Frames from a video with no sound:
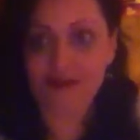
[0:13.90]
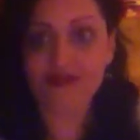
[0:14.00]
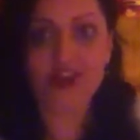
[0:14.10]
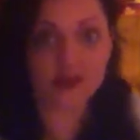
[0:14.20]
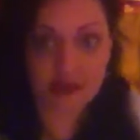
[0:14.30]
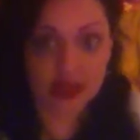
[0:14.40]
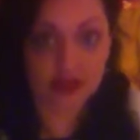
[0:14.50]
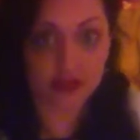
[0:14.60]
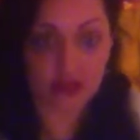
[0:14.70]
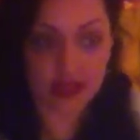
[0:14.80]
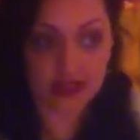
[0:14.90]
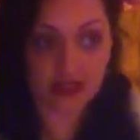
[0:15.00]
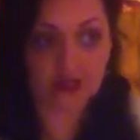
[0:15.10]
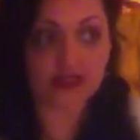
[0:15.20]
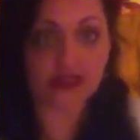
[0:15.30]
5 minutes to realize
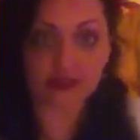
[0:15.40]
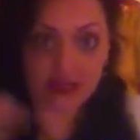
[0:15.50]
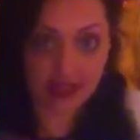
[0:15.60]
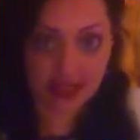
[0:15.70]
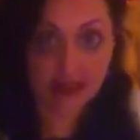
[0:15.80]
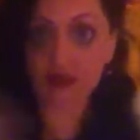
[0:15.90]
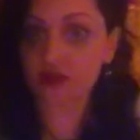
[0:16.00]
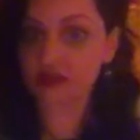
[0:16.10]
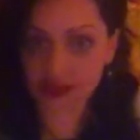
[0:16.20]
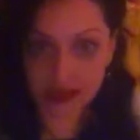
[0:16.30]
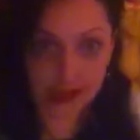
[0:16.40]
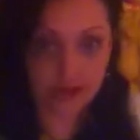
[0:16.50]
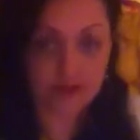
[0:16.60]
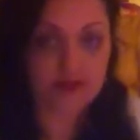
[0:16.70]
it was sent to me and then it was deleted.